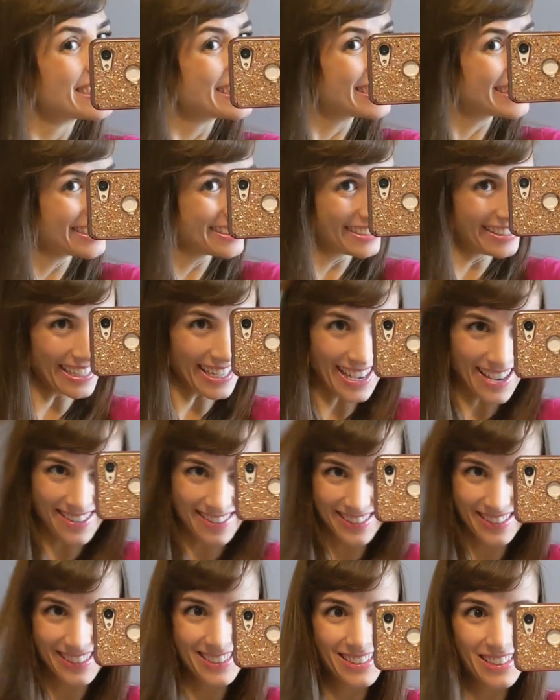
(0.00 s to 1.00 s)

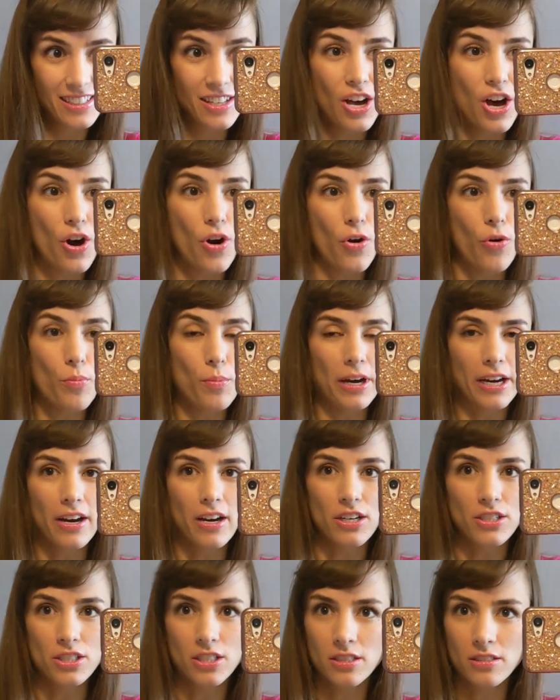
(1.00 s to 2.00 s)
Wow. Oh my
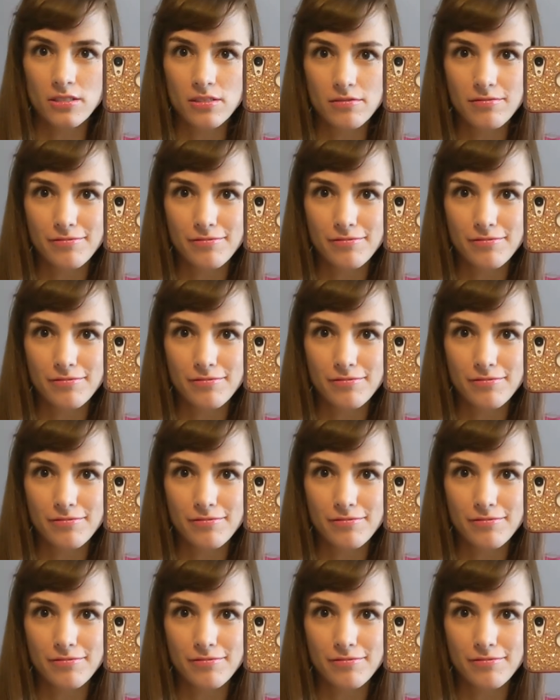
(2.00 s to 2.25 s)
gosh.